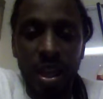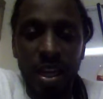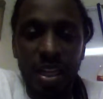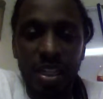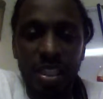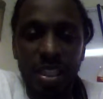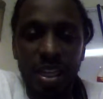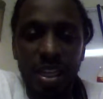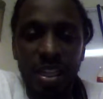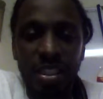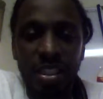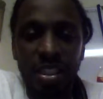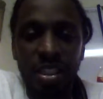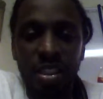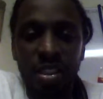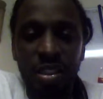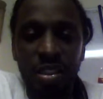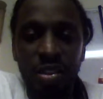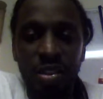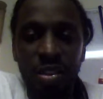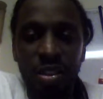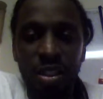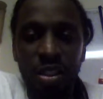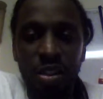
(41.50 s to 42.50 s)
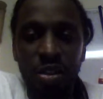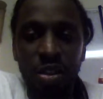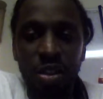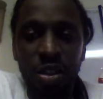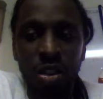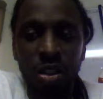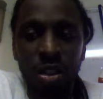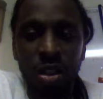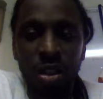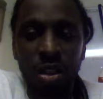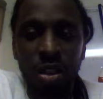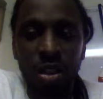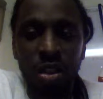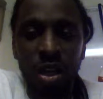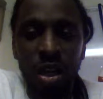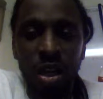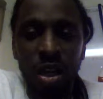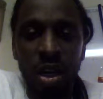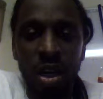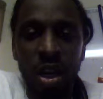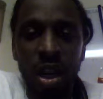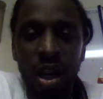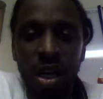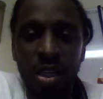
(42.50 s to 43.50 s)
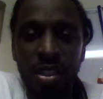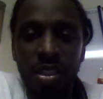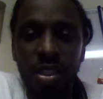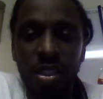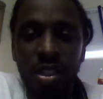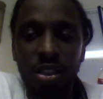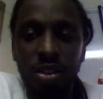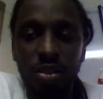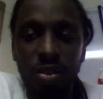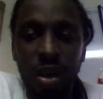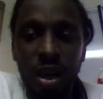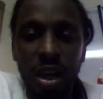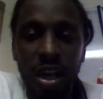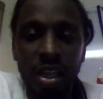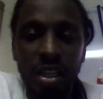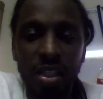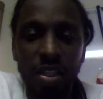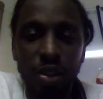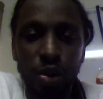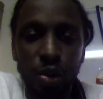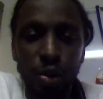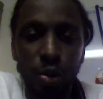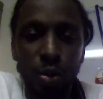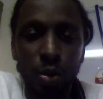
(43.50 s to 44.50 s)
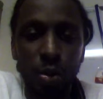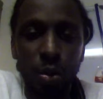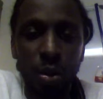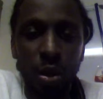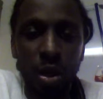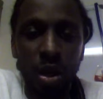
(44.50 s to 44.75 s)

and, and just just constantly trying to,